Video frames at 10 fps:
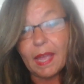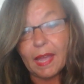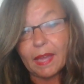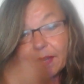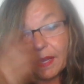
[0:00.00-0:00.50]

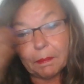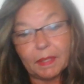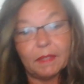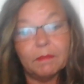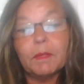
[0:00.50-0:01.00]
and I'm
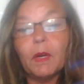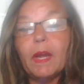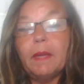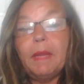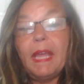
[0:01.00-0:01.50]
going to go
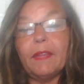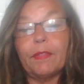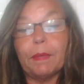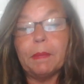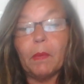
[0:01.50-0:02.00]
ahead and add
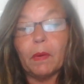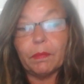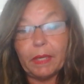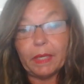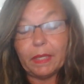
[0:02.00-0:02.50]
3 more
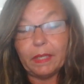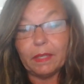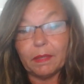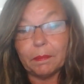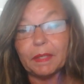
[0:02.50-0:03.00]
right
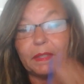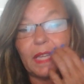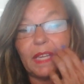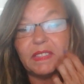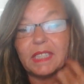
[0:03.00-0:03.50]
here. But
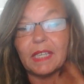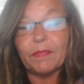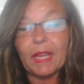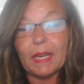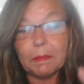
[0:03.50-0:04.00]
instead
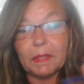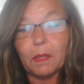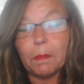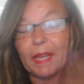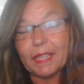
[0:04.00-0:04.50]
of that, I'm going to
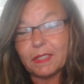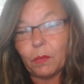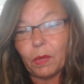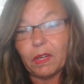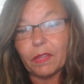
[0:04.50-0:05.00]
go back
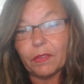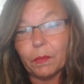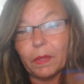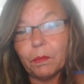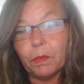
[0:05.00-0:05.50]
to our other
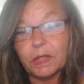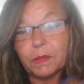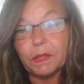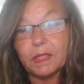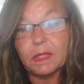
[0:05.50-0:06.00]
one, which
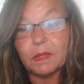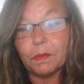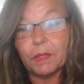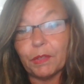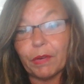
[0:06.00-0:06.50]
was,
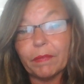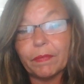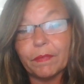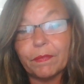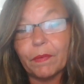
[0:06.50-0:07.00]
what are you
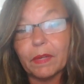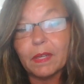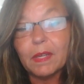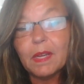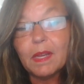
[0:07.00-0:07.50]
grateful
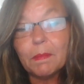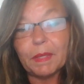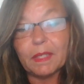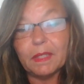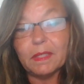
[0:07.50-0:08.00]
for?
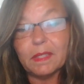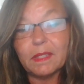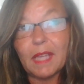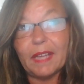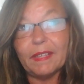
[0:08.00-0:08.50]

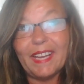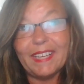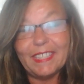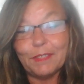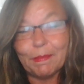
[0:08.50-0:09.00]
Because I
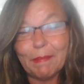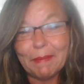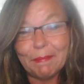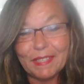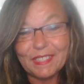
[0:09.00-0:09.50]
need to
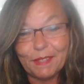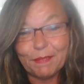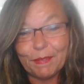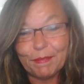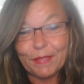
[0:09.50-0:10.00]
remind
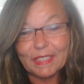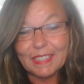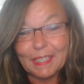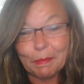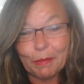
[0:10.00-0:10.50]
myself of things
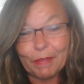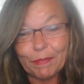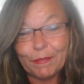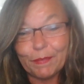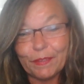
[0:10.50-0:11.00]
that I'm
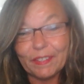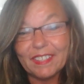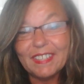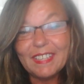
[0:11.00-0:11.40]
grateful for.